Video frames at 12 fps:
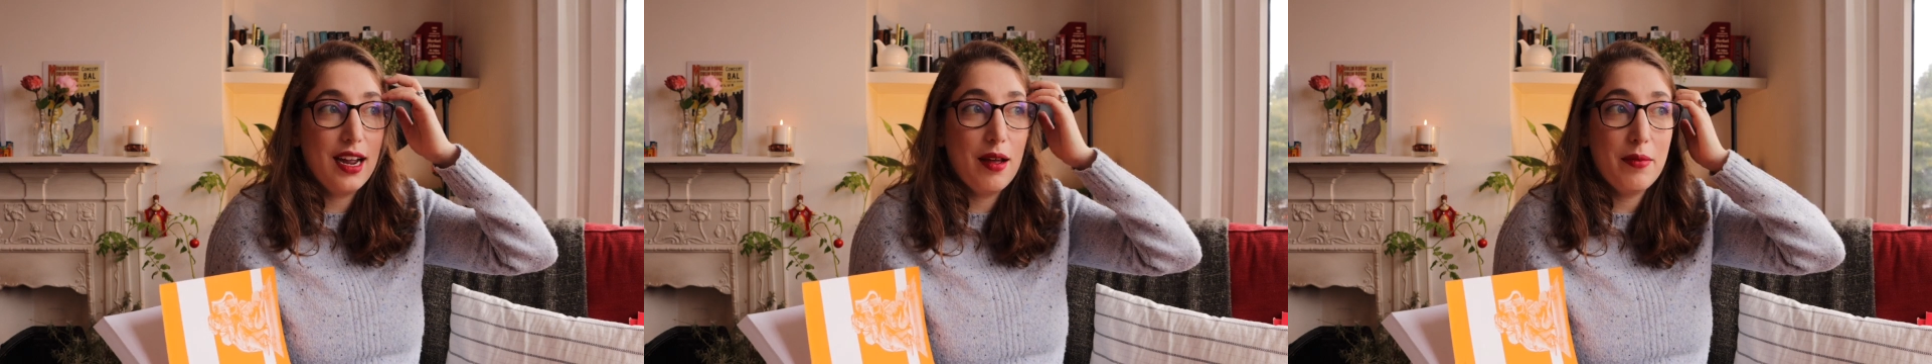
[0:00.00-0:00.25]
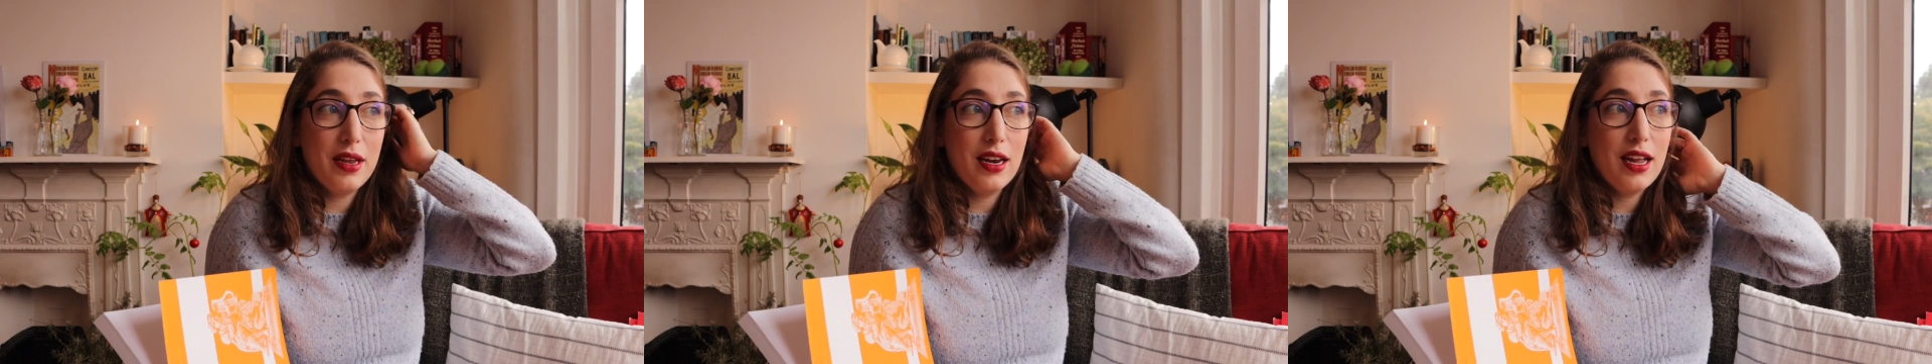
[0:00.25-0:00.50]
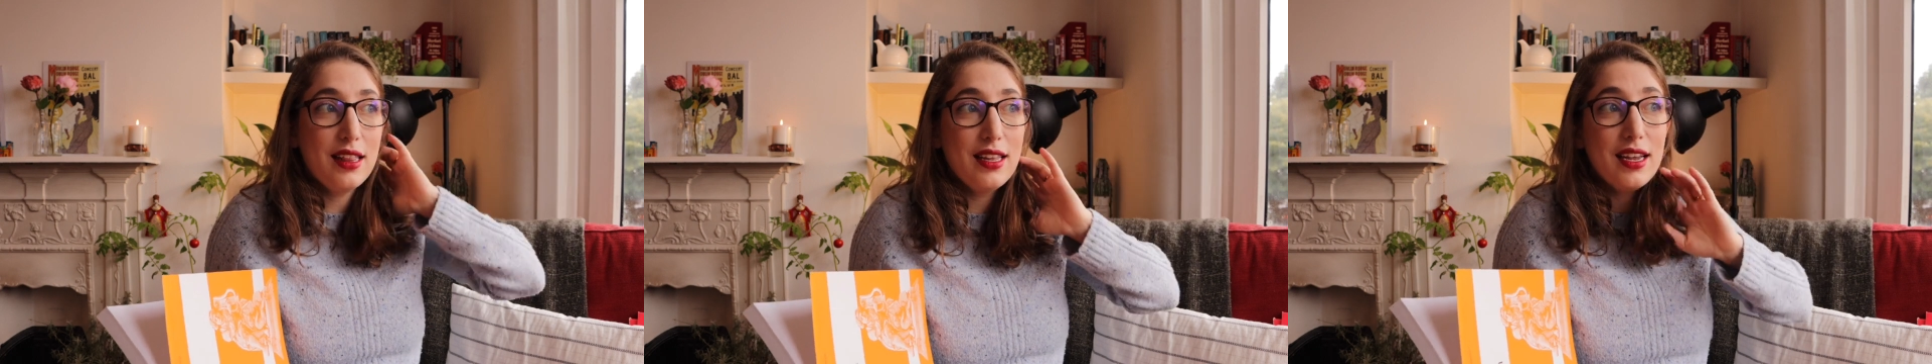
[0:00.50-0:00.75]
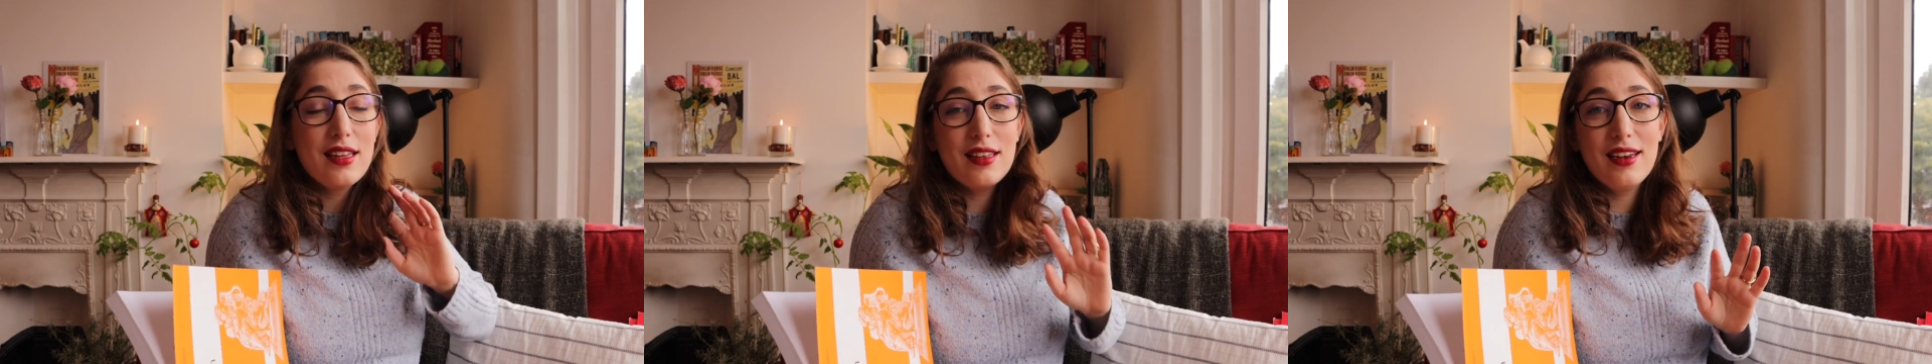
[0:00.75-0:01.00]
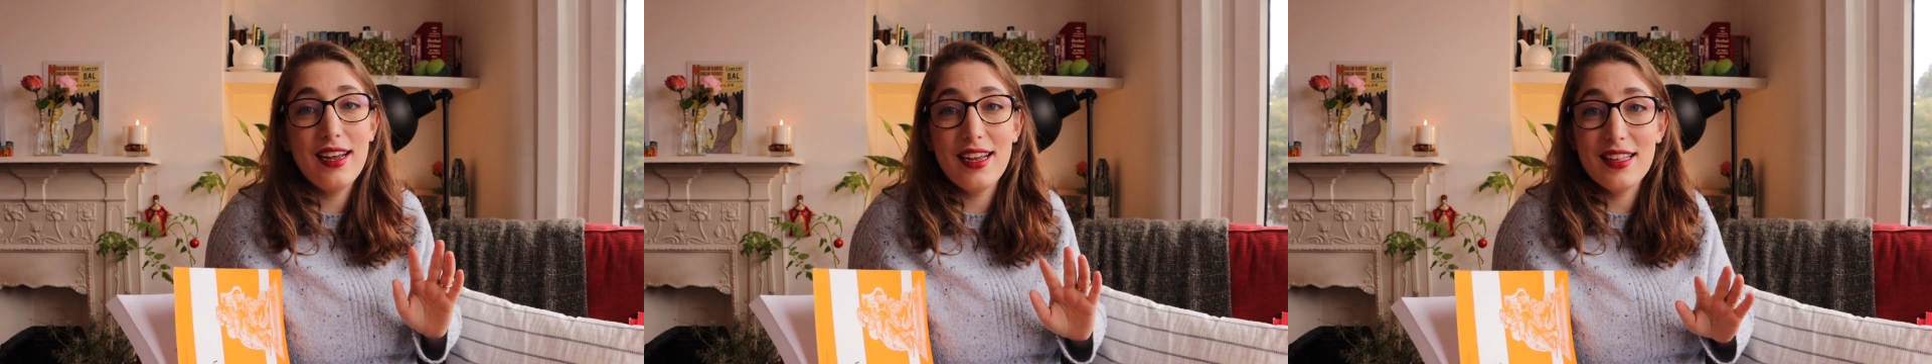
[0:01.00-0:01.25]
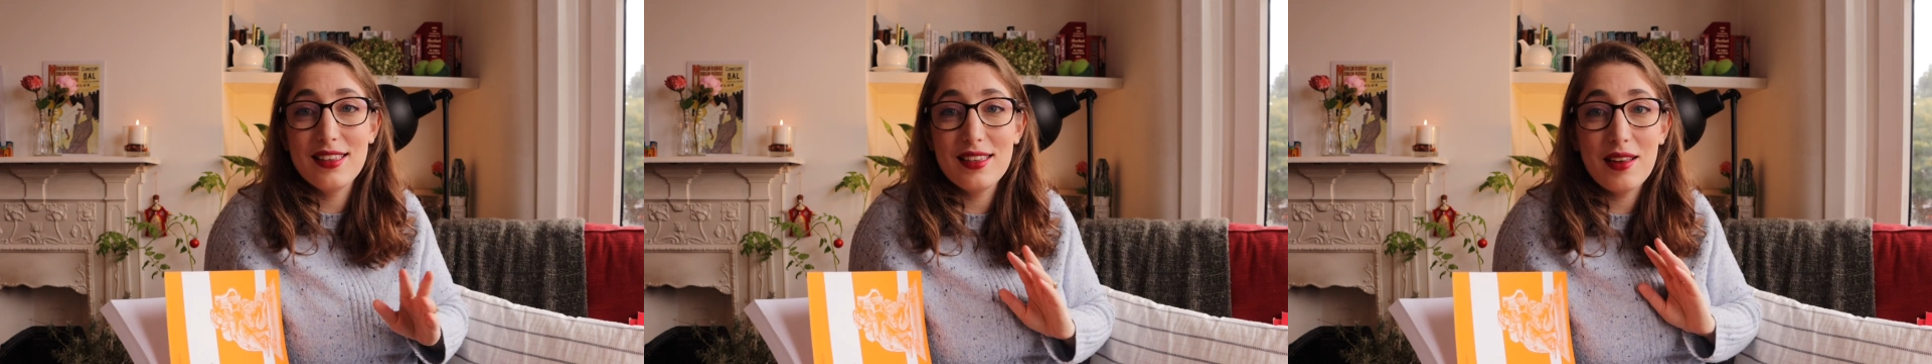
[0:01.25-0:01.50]
I mean, at the end of the
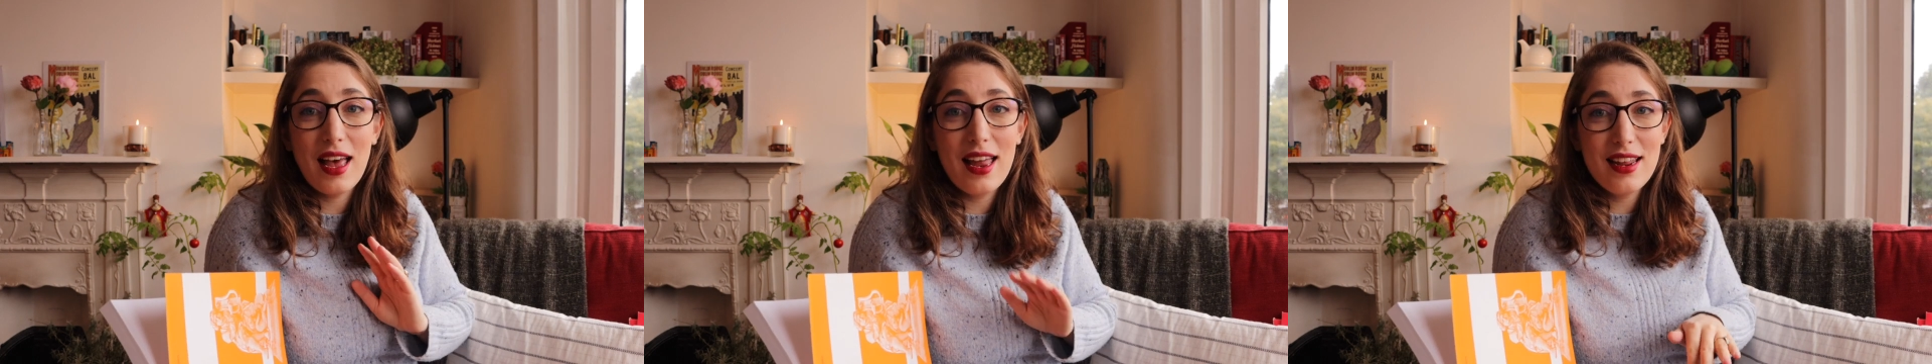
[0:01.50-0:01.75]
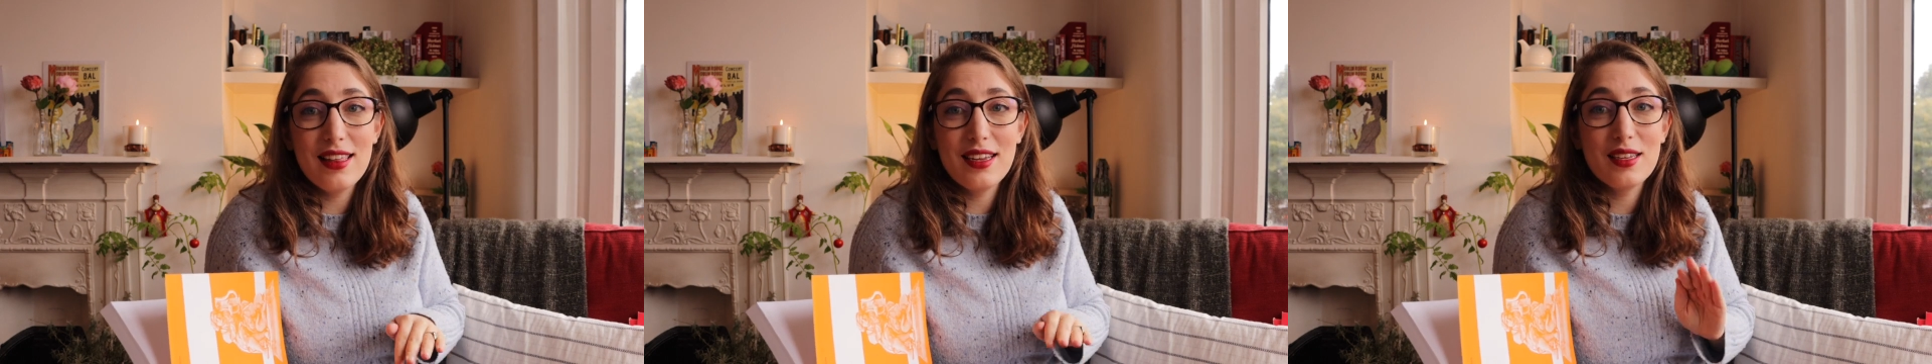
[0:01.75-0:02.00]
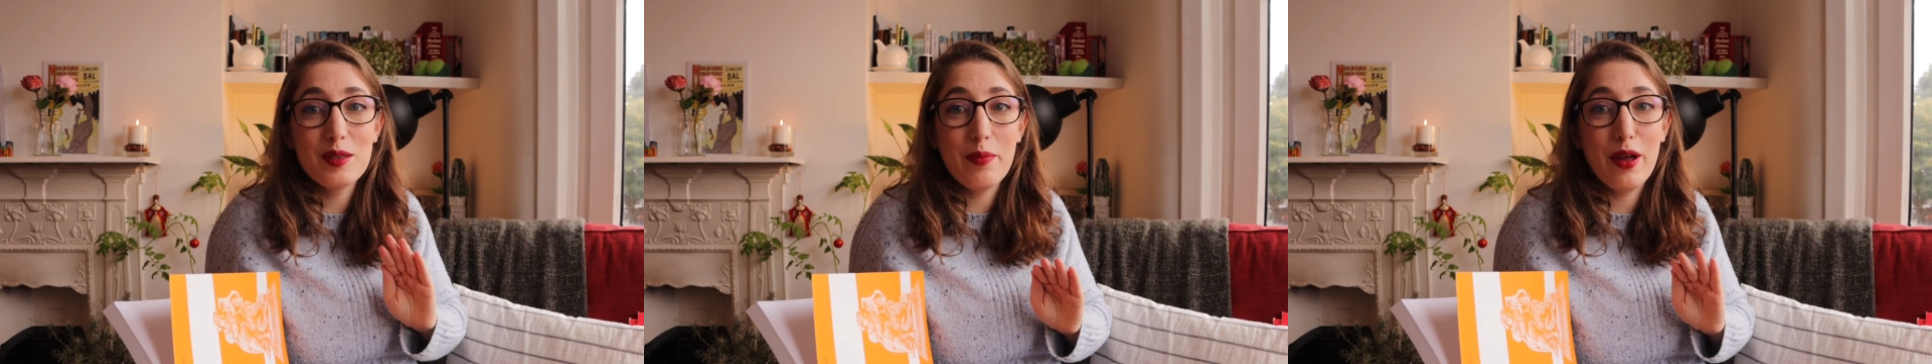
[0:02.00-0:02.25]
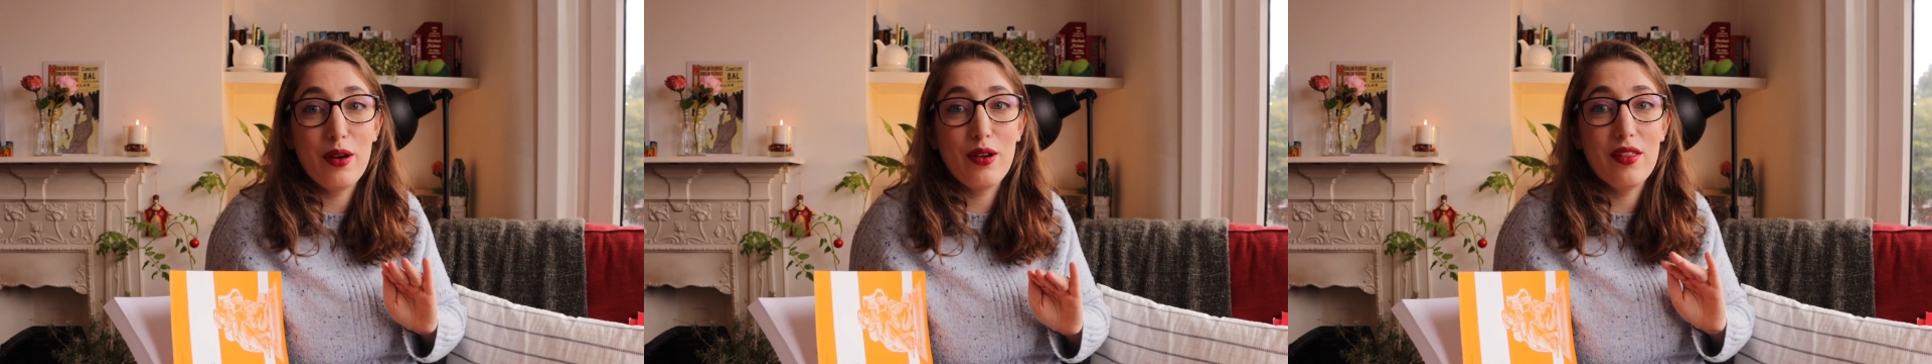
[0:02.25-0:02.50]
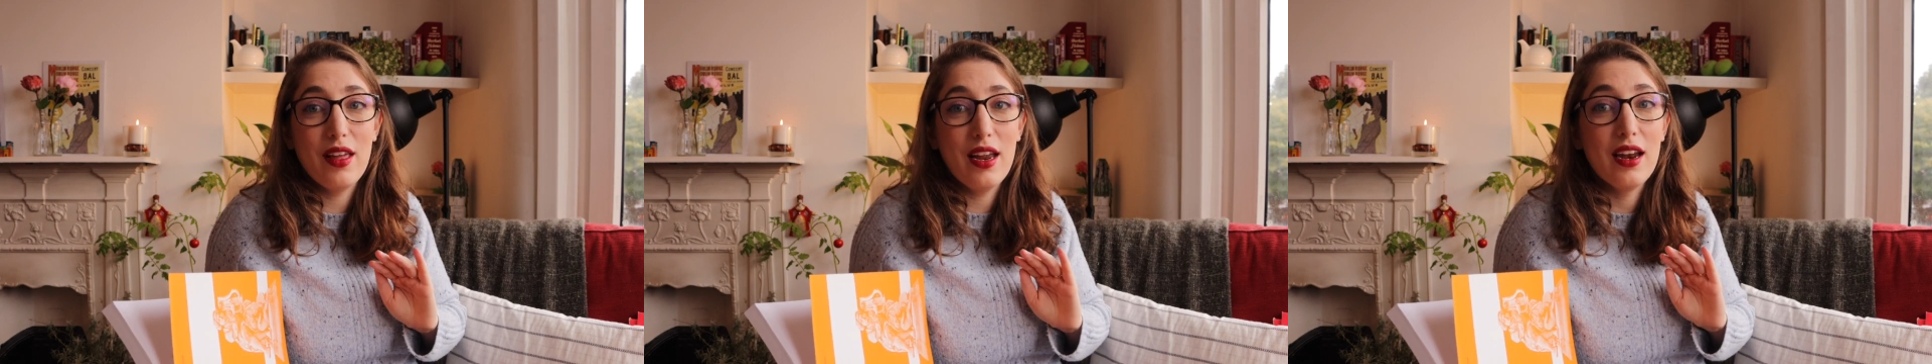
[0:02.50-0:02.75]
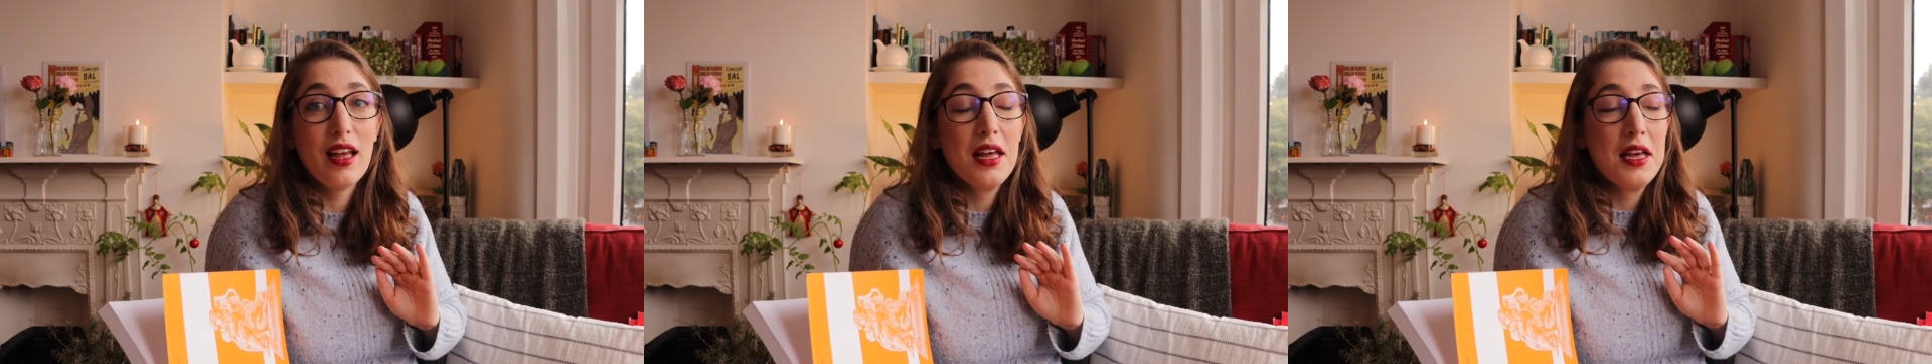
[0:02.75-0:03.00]
day, anything is better than